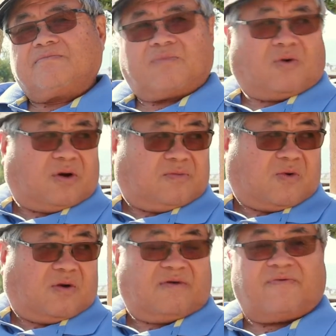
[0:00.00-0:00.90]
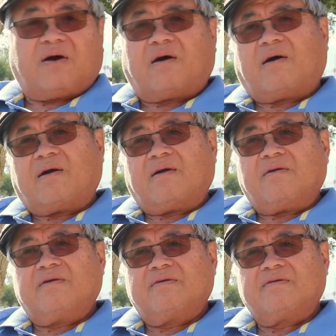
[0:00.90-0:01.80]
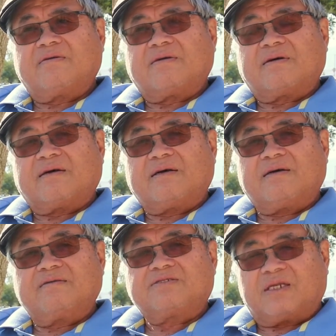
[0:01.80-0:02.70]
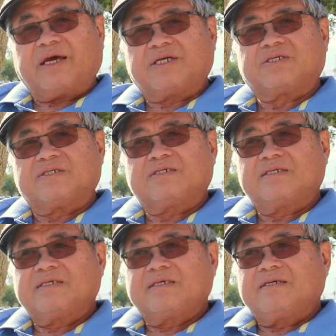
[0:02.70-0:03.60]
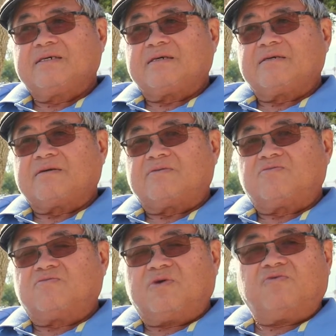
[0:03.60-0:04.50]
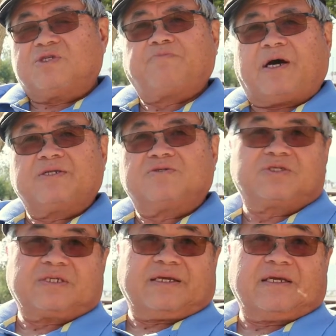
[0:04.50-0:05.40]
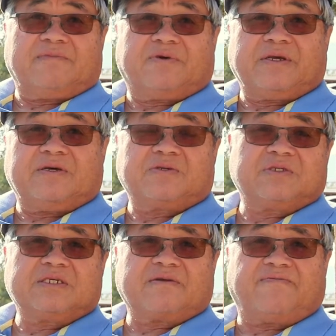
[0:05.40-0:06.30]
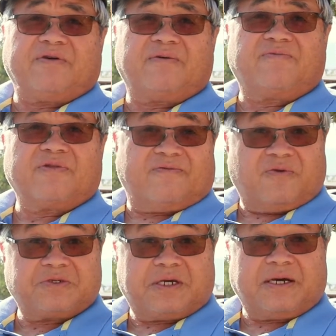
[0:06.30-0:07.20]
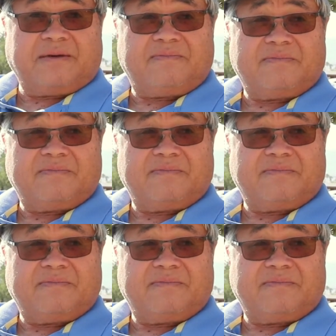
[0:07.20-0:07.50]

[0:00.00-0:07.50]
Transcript: More and more of our selections, we respond to just like anybody else who sees the film for the first time.